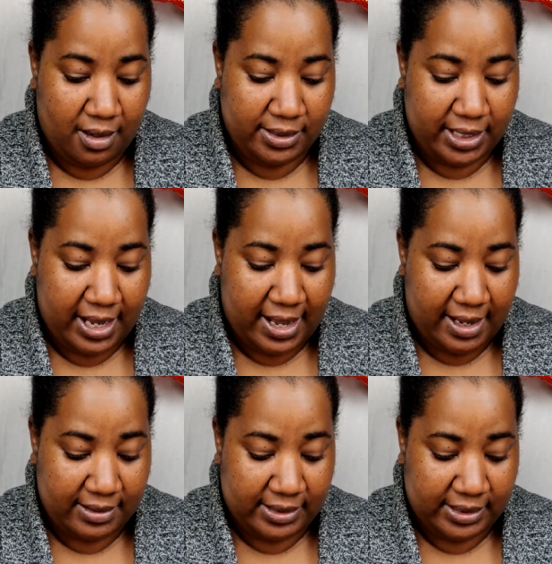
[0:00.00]
Ulta
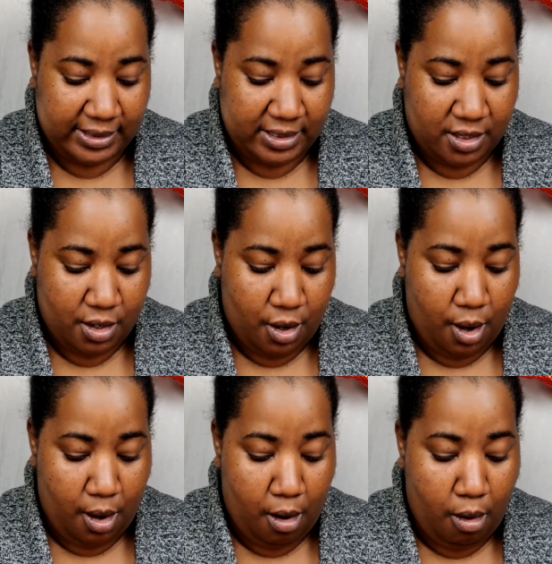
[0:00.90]
has
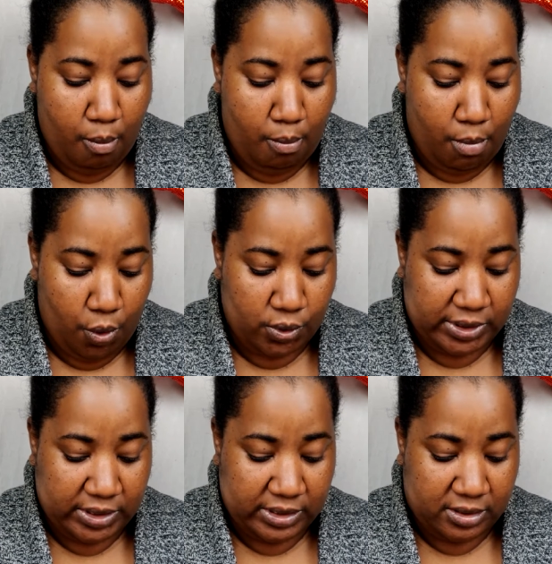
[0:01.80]

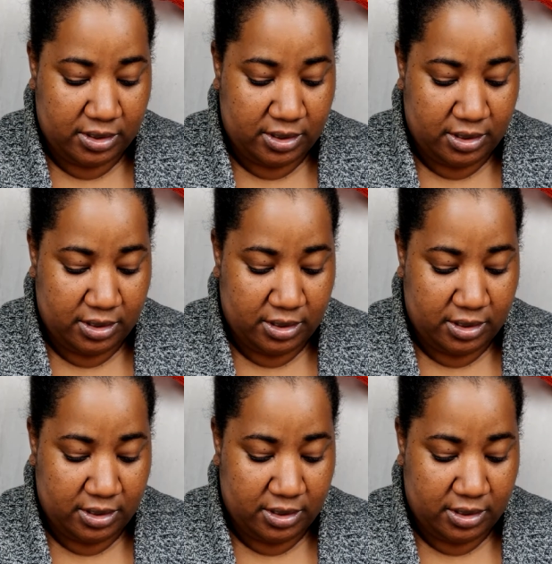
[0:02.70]
most